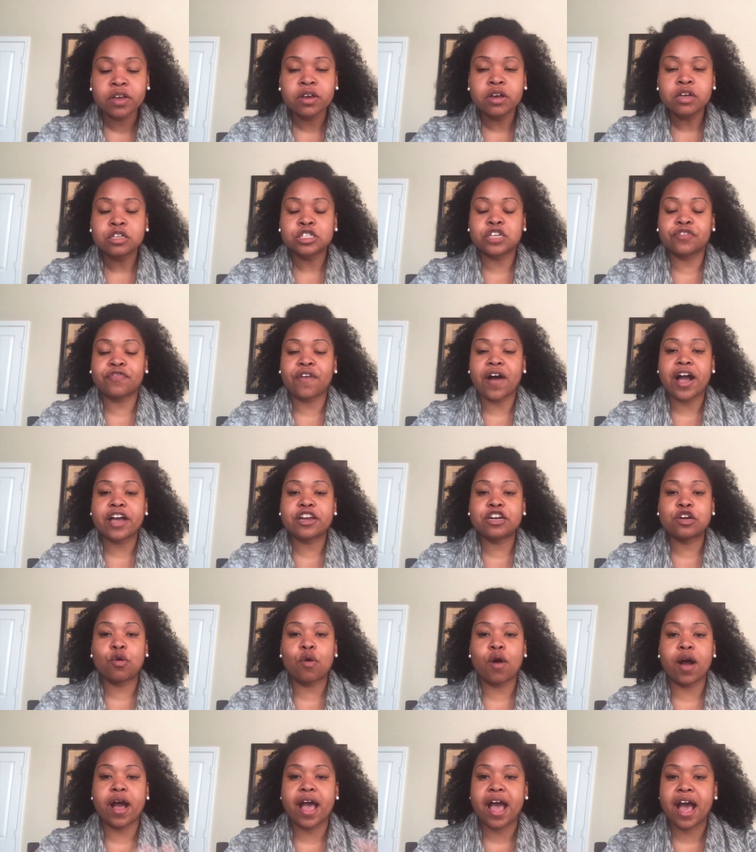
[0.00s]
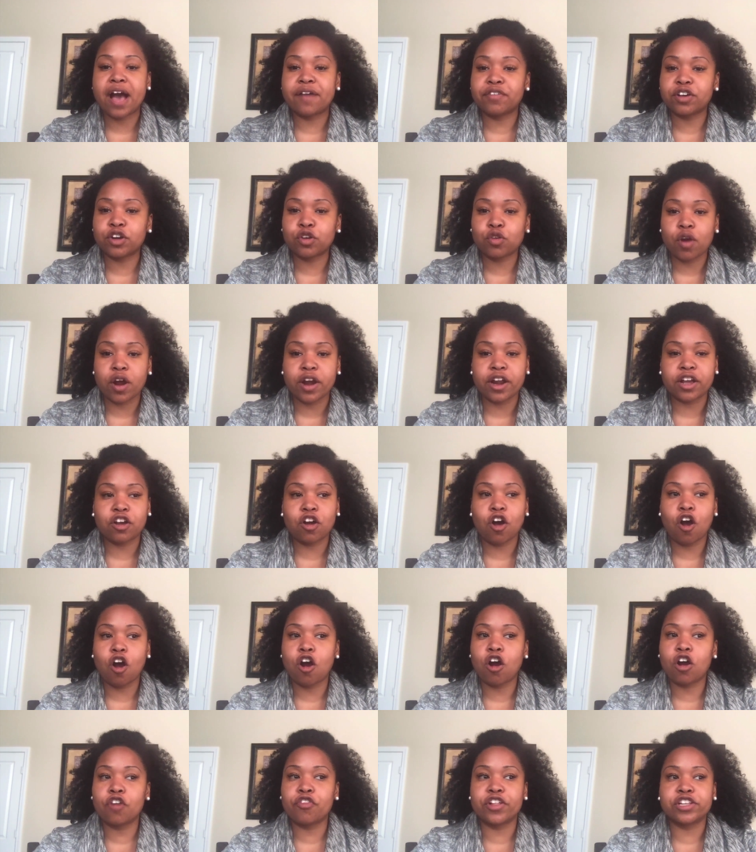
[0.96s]
So if I know I have a credit
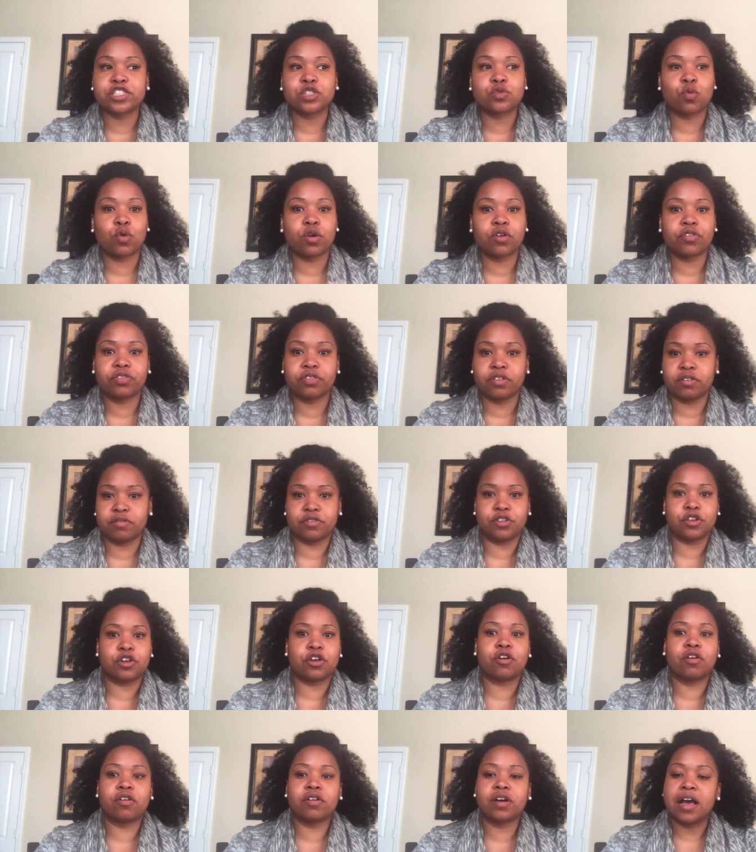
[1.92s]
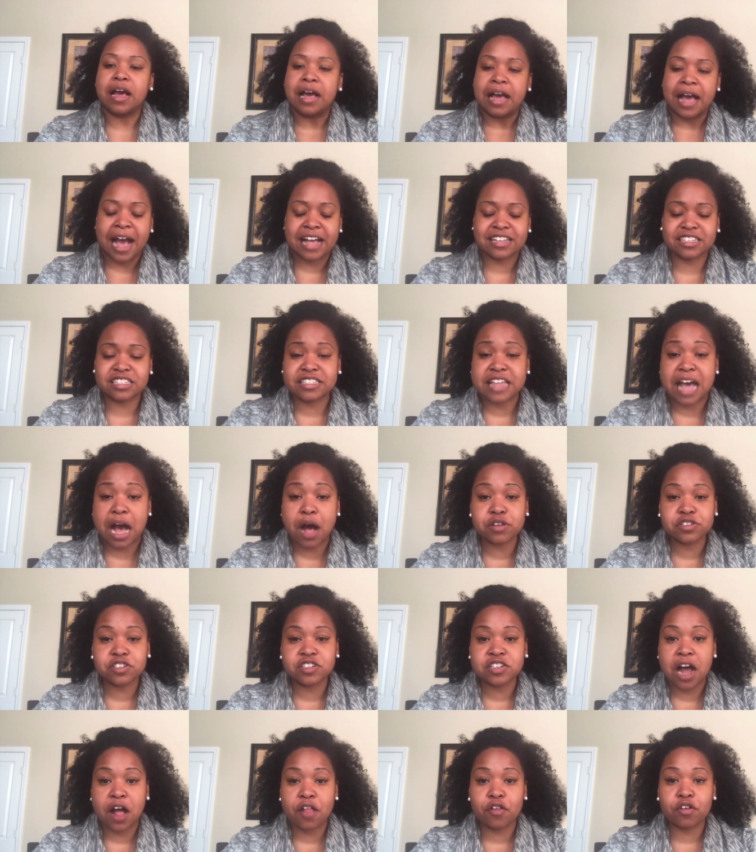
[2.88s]
card that's worth, has a
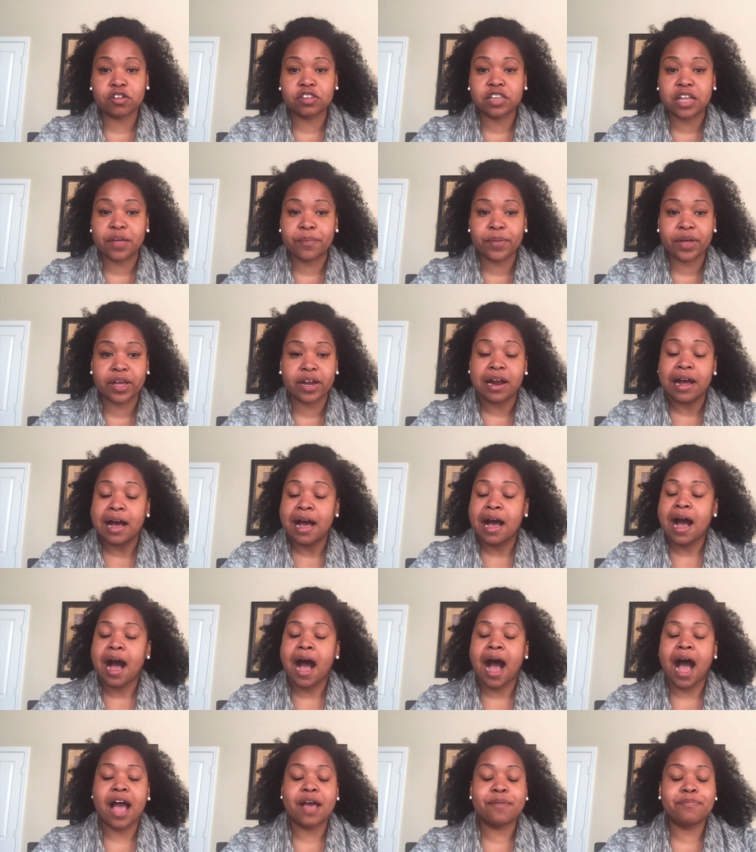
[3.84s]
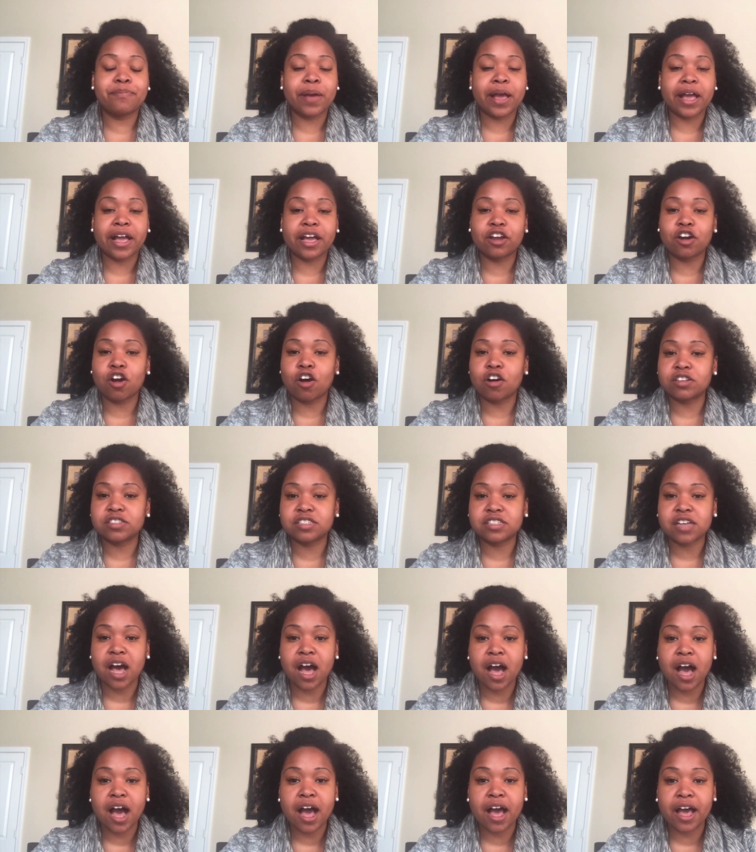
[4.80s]
$1,000 limit, I pay it on
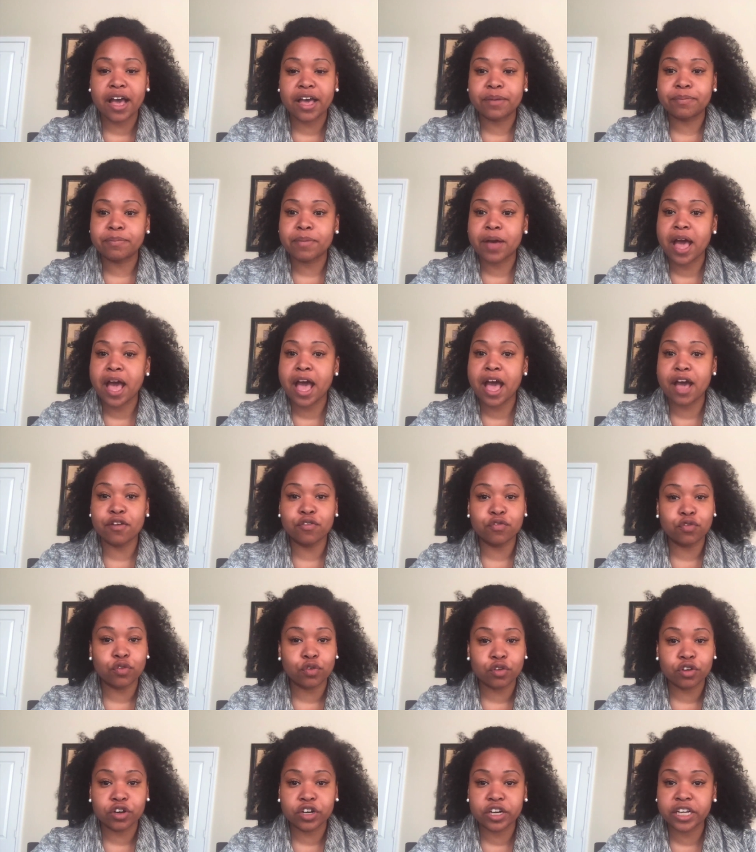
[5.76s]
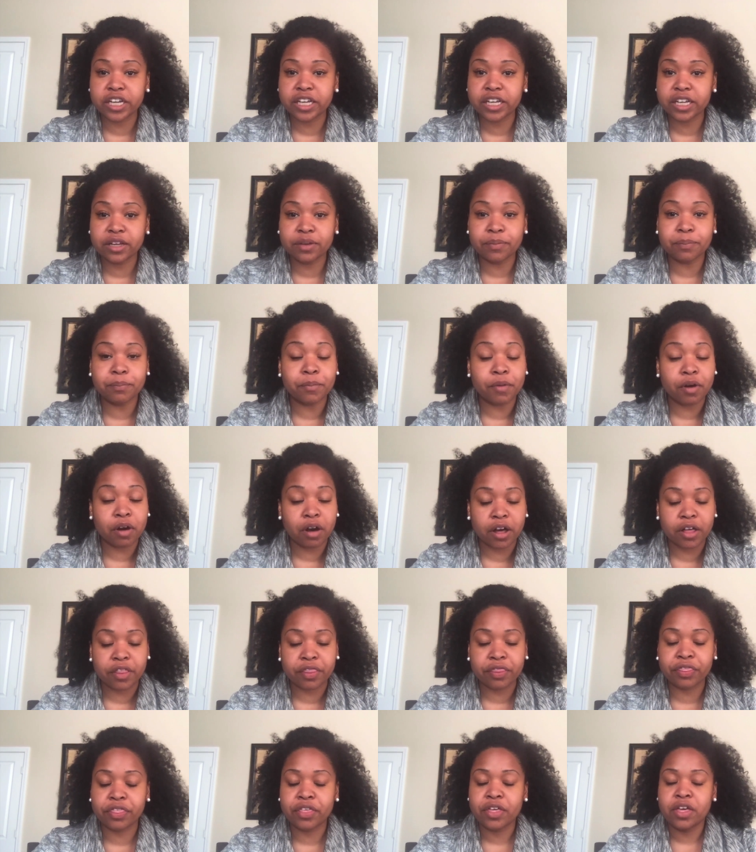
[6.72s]
time every
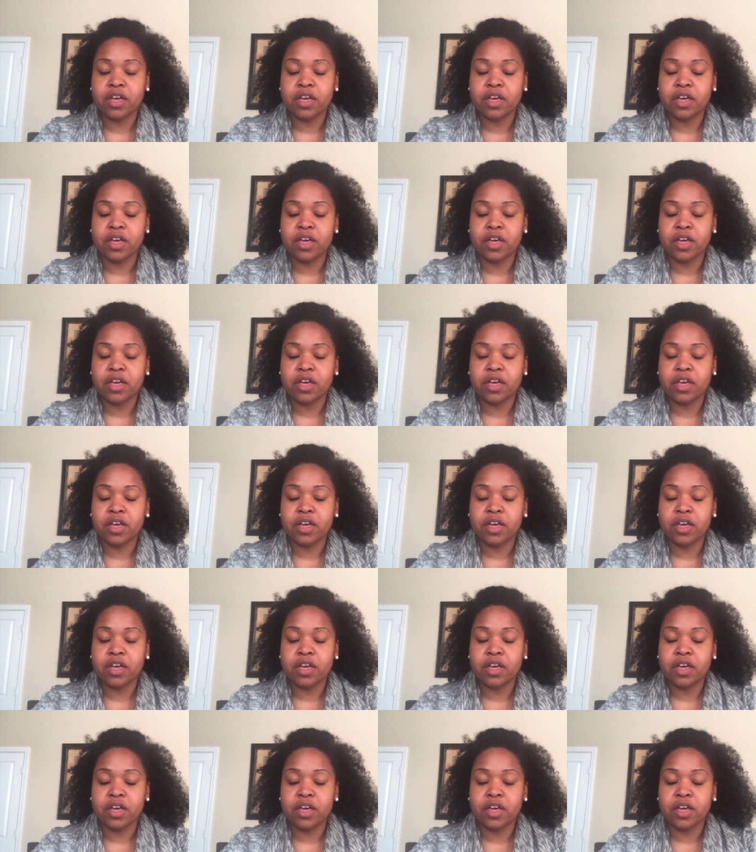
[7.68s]
month,